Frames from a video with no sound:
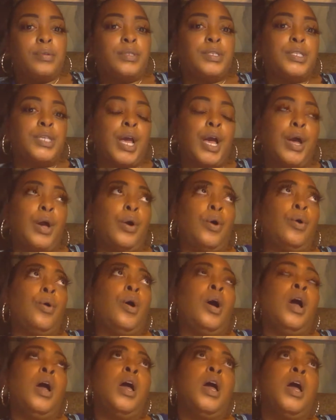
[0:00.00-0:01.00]

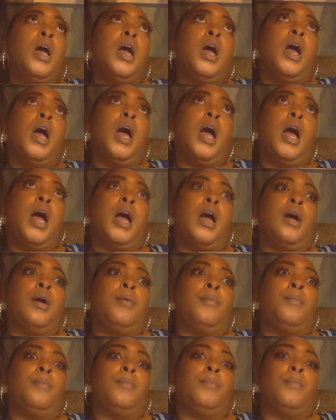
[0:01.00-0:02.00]
So,
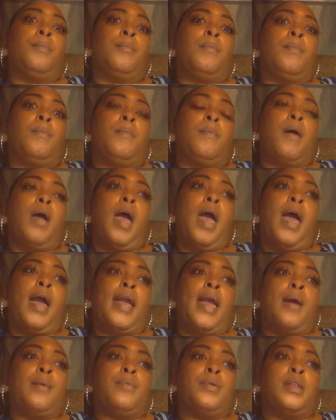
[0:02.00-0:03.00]
I
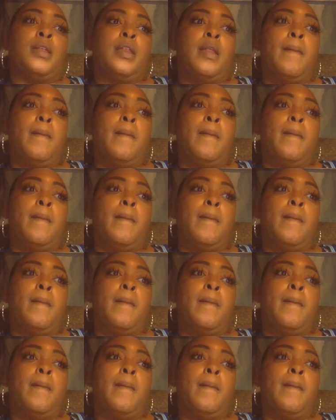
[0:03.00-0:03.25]
got with an